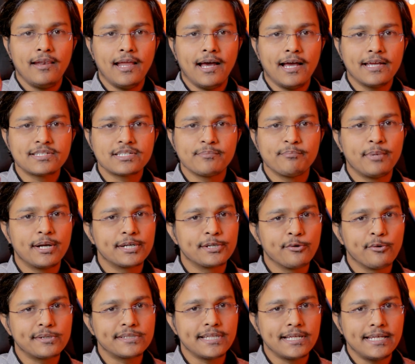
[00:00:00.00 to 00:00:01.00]
Last but
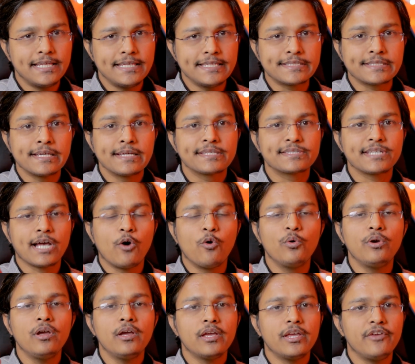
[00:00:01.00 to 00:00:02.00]
not the least,
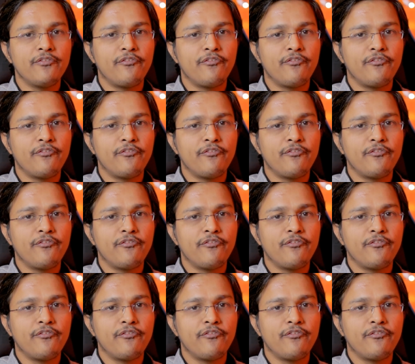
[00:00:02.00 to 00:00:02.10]
sound